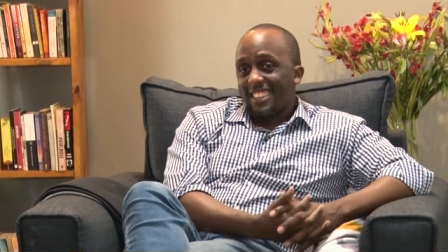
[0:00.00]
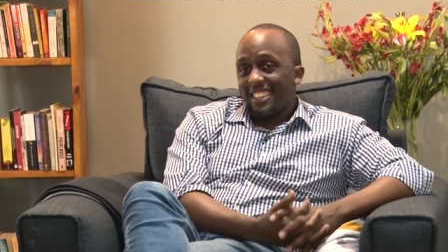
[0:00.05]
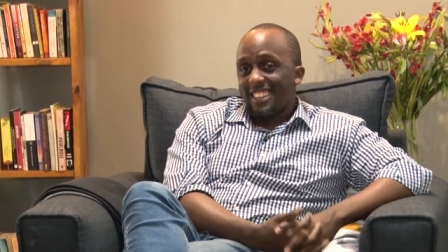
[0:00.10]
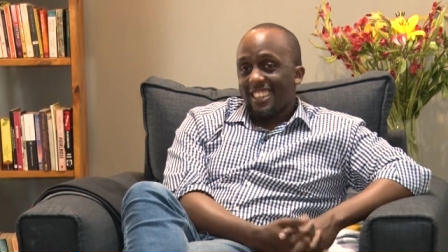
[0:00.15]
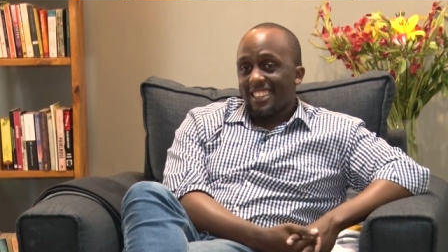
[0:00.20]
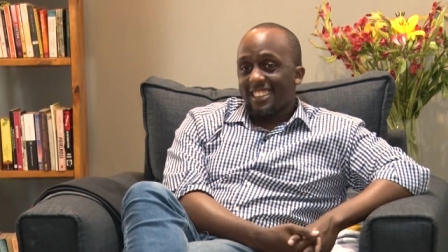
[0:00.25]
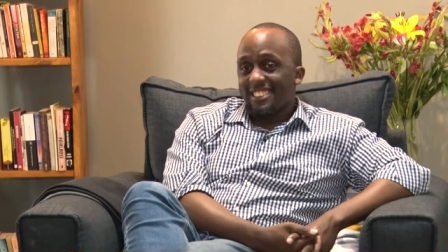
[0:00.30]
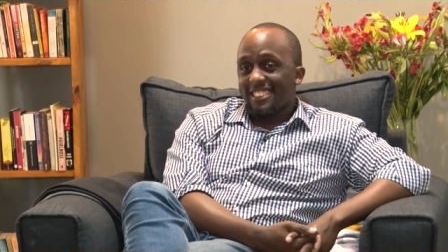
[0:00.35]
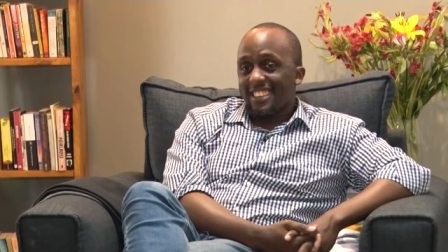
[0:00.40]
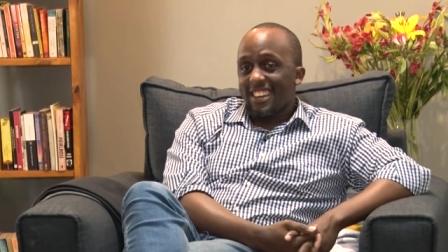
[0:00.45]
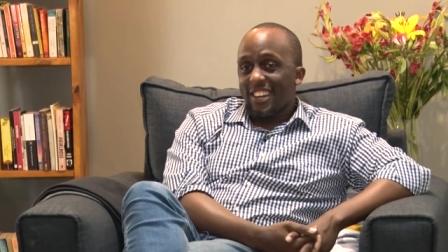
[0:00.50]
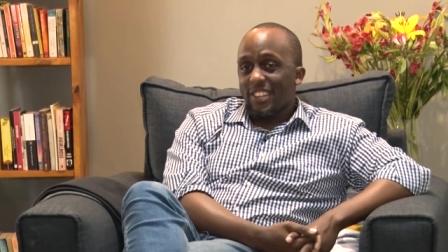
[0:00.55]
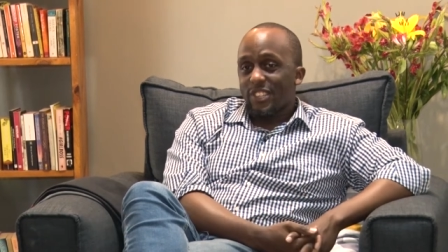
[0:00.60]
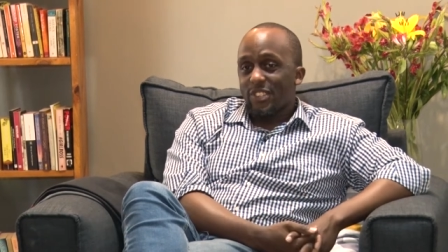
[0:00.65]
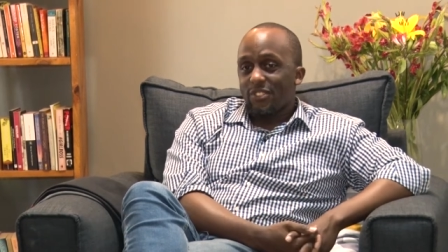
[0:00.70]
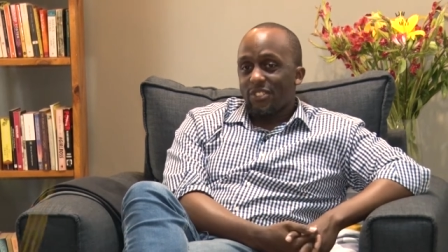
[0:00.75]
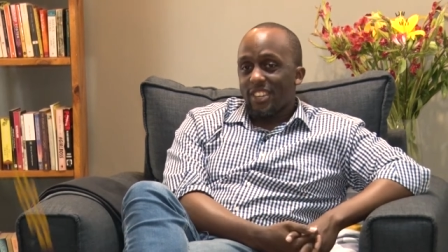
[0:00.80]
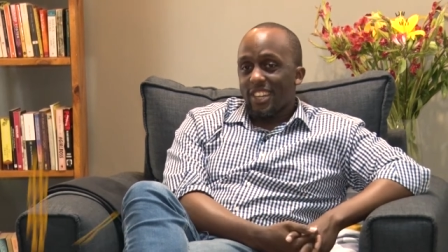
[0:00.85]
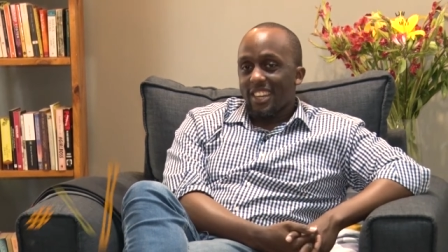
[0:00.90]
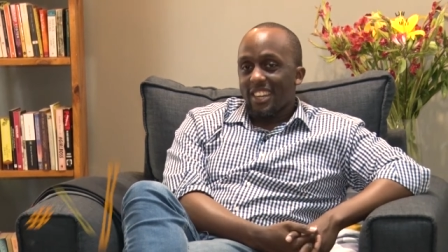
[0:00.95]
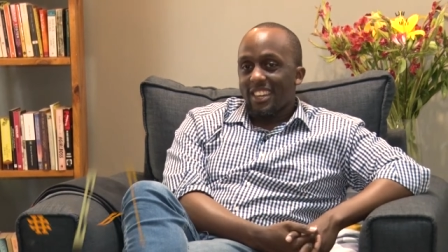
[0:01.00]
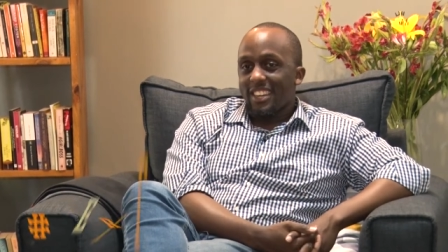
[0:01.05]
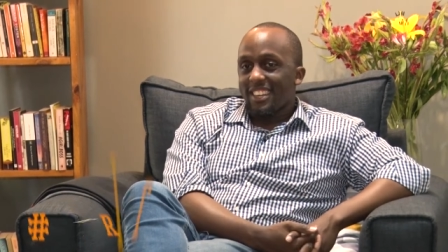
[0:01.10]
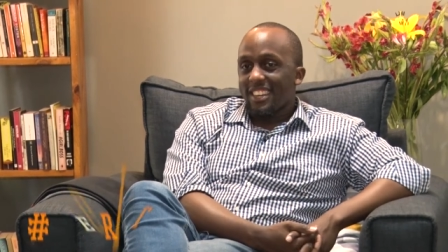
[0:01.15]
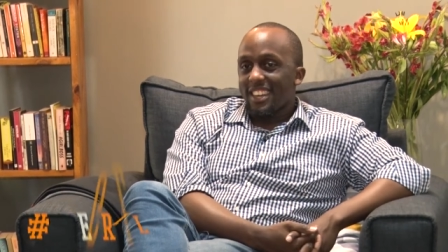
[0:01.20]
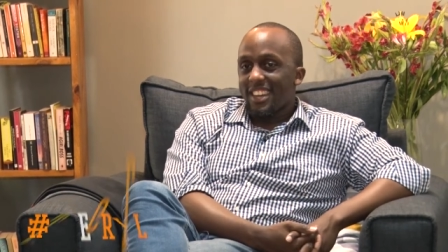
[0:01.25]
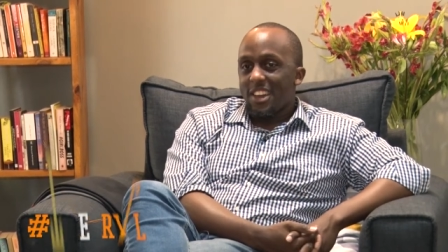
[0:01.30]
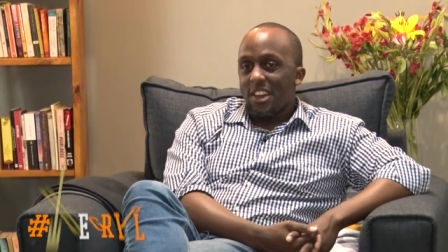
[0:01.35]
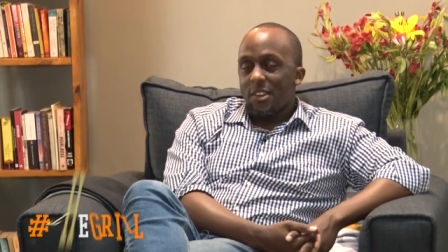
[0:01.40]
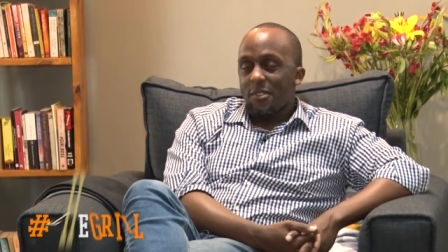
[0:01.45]
like this couch over
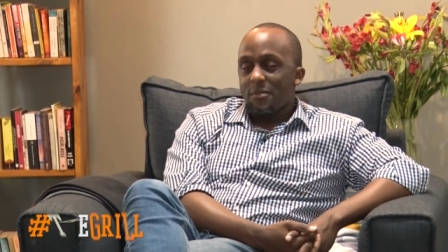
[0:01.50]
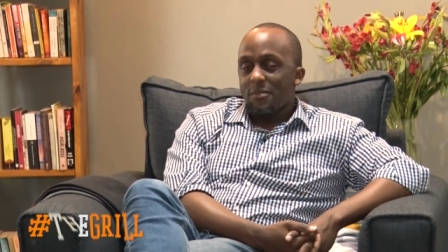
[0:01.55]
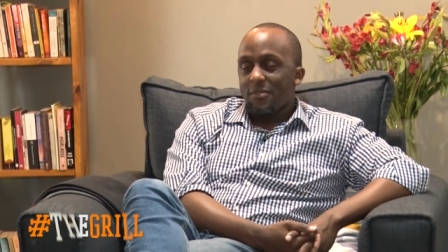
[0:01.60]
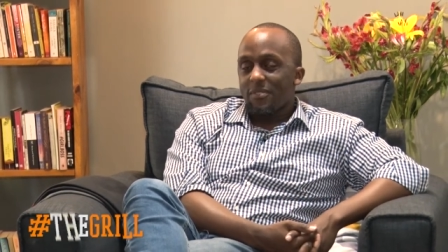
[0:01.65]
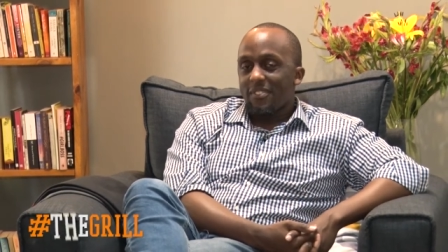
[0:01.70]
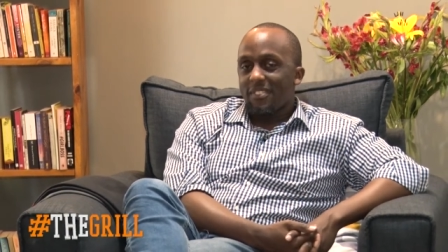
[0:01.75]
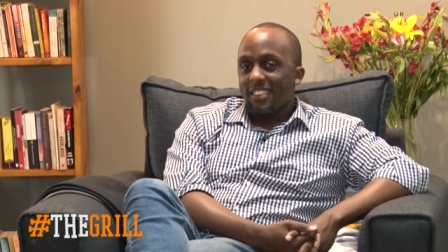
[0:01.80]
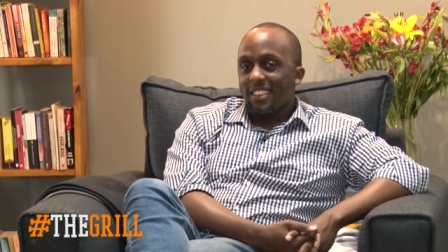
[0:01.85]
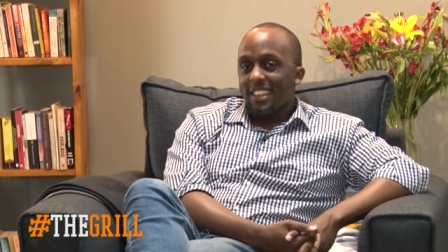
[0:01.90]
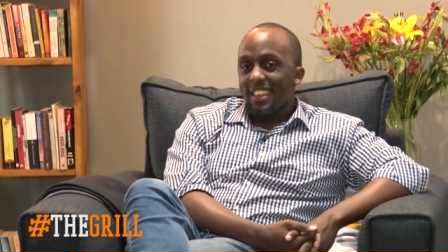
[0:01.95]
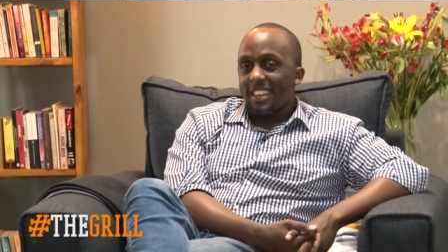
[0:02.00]
here. Um,